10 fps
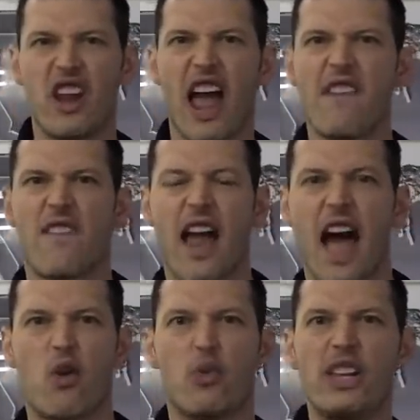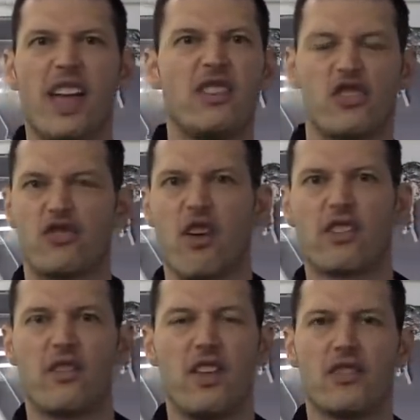a knife or how to relay
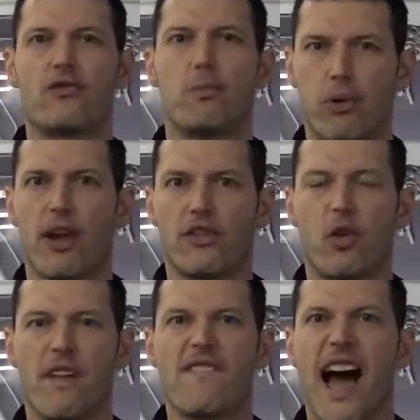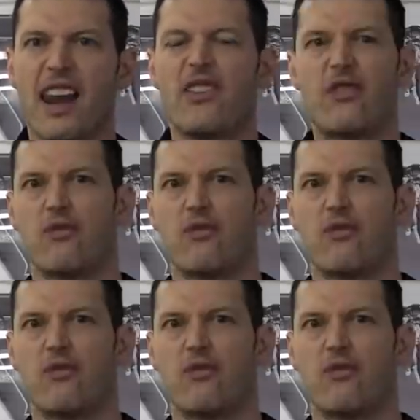destructiveness through predatory violence,